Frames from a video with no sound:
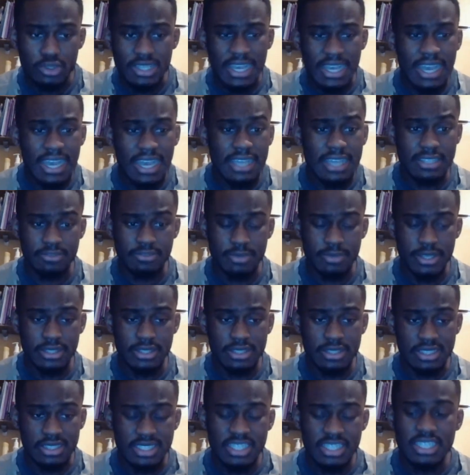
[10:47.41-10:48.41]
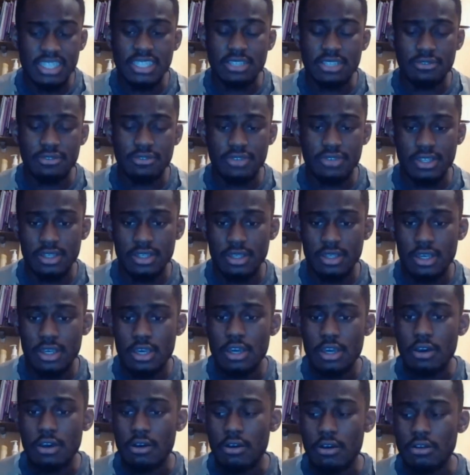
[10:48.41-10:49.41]
because the, the name Yahweh
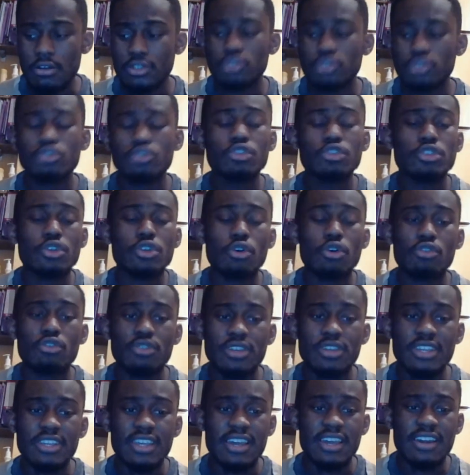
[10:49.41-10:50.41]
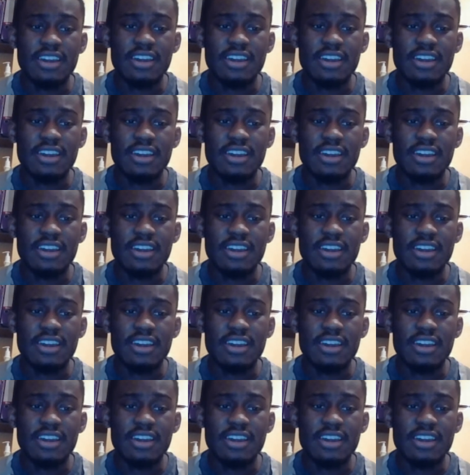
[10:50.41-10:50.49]
doesn't appear in Genesis,